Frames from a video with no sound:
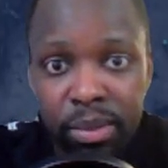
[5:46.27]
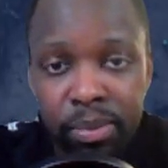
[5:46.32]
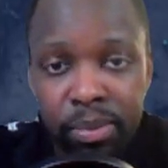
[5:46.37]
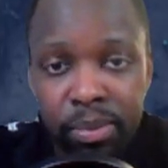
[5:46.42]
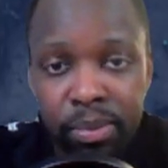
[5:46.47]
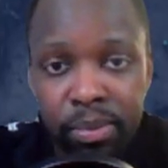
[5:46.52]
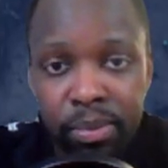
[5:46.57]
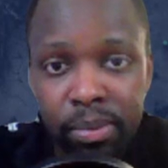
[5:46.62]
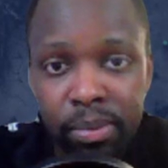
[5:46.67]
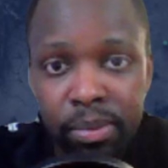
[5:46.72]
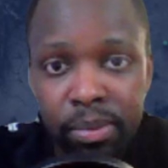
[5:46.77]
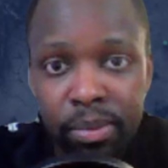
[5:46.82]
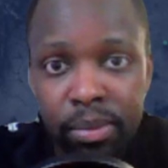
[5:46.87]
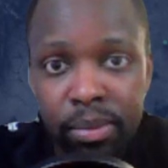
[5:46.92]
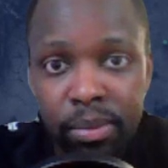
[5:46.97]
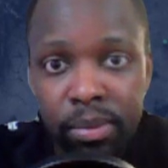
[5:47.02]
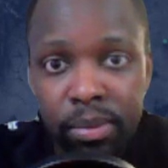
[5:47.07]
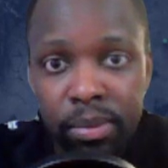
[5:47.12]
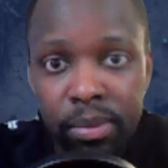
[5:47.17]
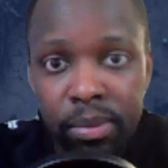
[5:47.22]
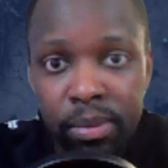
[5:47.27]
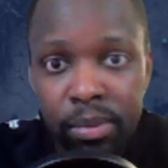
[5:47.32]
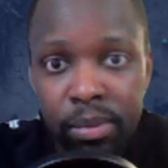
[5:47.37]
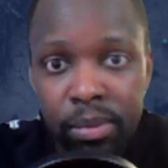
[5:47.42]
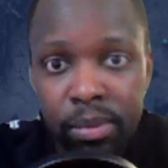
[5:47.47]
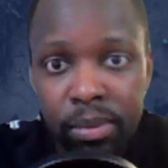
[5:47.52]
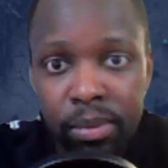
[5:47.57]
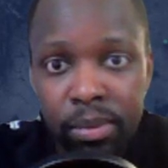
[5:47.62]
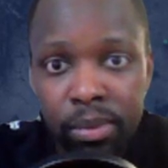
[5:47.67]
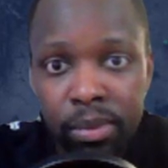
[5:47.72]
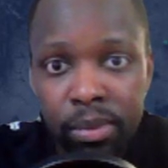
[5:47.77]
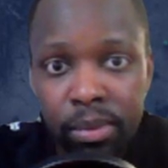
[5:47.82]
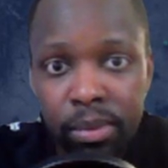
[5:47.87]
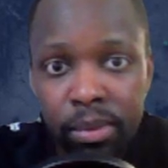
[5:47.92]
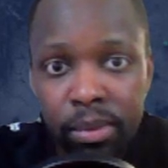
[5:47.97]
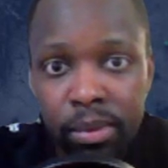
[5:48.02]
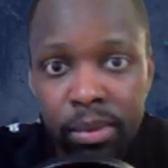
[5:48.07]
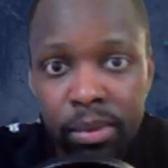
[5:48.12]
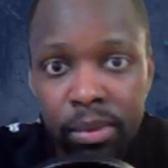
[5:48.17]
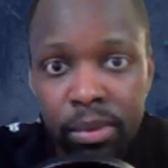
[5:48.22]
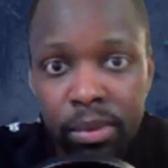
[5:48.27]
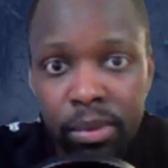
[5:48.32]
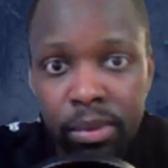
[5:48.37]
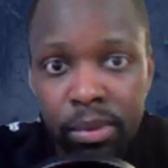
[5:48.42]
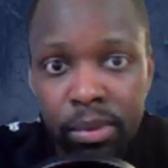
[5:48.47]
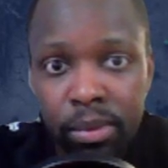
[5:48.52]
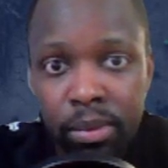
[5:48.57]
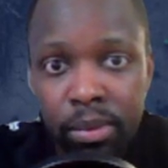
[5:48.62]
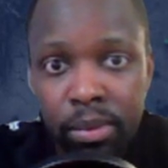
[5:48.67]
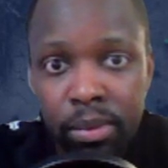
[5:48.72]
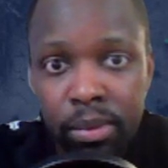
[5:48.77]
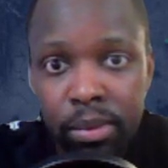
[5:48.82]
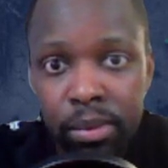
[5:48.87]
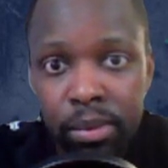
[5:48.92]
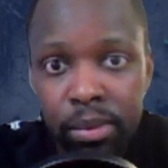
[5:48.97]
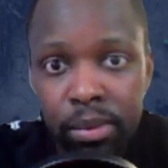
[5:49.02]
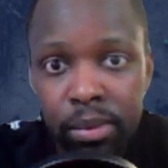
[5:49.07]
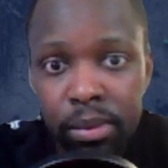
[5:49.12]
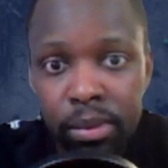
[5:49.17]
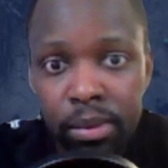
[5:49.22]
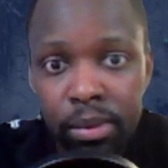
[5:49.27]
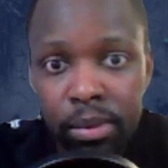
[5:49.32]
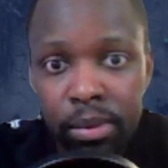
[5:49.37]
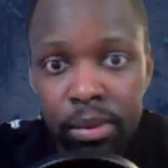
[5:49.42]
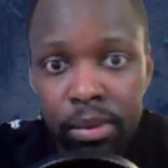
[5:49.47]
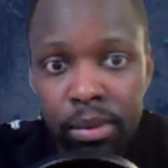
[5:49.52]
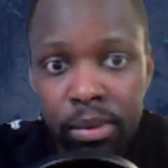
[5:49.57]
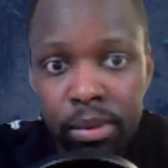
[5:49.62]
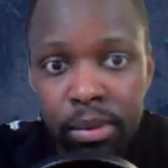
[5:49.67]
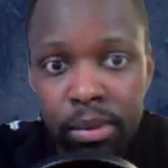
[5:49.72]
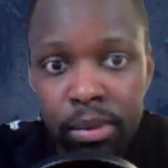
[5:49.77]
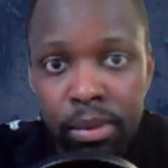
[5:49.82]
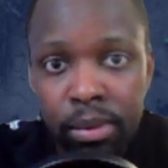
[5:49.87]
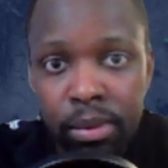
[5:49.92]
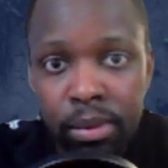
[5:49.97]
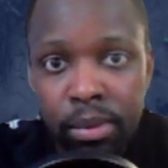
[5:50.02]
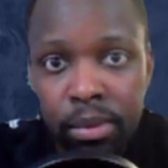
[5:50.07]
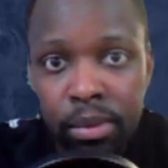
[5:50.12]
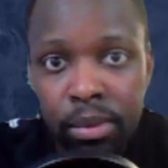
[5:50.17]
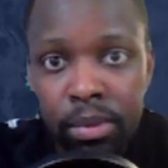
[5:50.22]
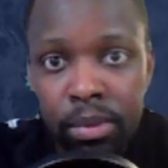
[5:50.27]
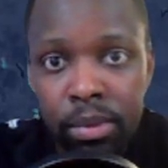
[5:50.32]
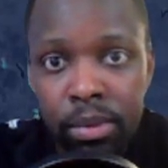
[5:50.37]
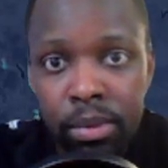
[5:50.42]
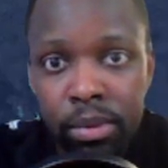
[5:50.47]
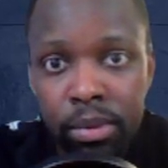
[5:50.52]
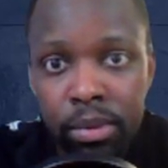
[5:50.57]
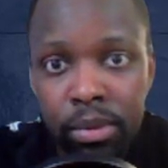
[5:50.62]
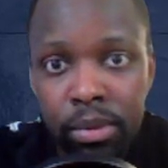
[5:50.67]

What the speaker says: Nobody speaks.